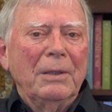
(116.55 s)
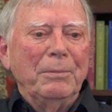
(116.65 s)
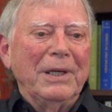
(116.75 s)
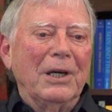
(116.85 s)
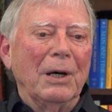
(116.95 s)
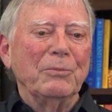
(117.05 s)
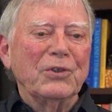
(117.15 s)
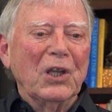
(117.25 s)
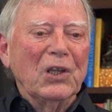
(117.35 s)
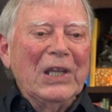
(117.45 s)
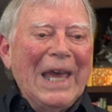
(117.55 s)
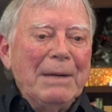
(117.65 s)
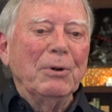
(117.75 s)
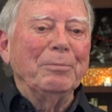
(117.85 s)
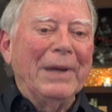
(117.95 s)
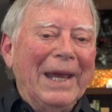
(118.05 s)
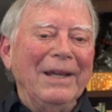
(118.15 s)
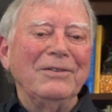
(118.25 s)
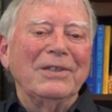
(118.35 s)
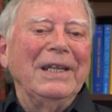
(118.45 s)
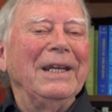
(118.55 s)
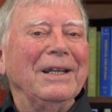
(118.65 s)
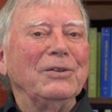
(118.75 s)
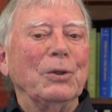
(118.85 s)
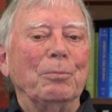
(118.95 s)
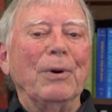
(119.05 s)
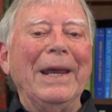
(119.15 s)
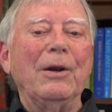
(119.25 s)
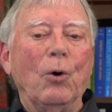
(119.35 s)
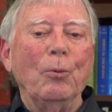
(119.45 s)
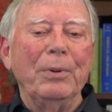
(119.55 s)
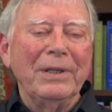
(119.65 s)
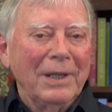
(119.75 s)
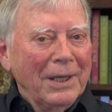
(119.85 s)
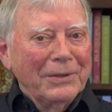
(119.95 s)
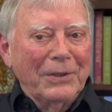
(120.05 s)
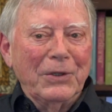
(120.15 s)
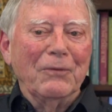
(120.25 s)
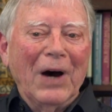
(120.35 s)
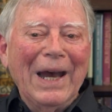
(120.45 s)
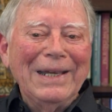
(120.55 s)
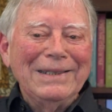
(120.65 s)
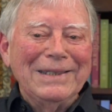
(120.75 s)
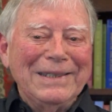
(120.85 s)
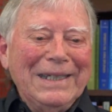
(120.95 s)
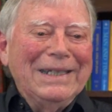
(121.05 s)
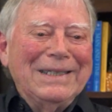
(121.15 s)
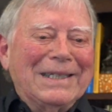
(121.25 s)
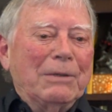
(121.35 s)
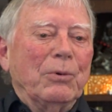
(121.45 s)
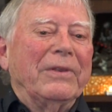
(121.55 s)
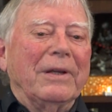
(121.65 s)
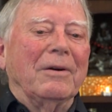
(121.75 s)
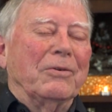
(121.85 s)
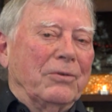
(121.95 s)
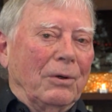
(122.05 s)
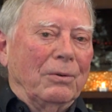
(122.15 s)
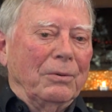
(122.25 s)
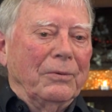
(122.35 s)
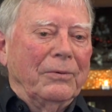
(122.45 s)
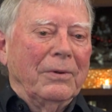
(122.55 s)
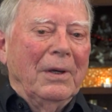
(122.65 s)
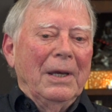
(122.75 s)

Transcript: becomes the labor pains needed to break open the divine seed set within our souls